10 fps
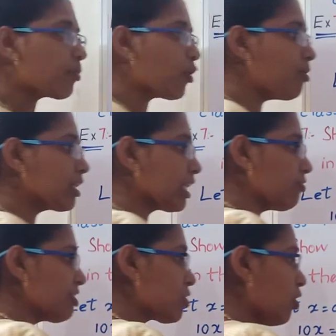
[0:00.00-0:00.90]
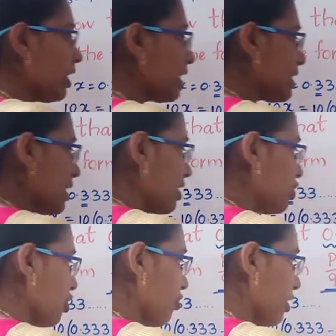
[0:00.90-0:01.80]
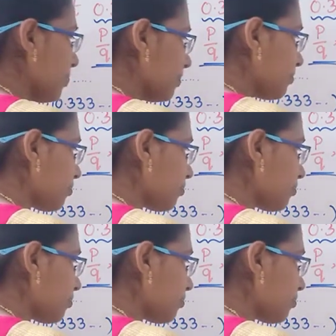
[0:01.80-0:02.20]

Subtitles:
the problem can be solved easily children.